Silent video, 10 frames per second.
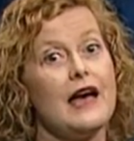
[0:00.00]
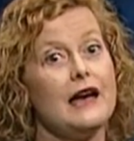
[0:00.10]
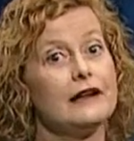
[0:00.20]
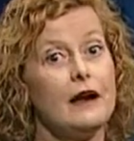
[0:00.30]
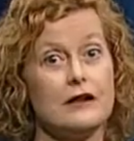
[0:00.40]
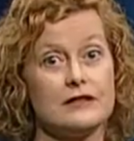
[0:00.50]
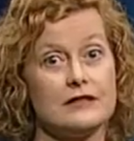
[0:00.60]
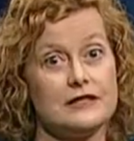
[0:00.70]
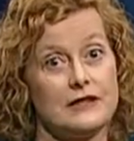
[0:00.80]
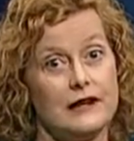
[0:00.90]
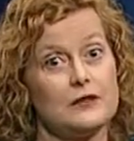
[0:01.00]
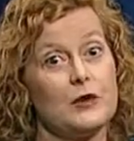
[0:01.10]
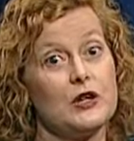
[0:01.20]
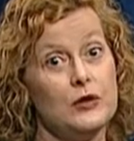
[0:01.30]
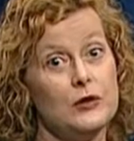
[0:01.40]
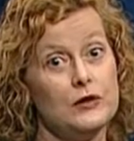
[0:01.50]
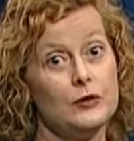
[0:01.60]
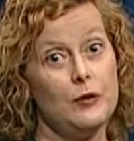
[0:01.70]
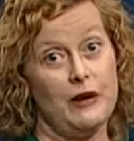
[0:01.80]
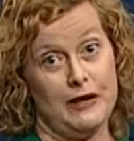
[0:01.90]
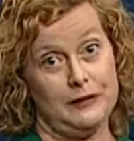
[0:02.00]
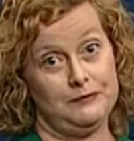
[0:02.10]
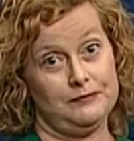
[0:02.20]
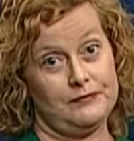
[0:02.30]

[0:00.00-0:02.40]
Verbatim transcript: and also discuss what you can do about it.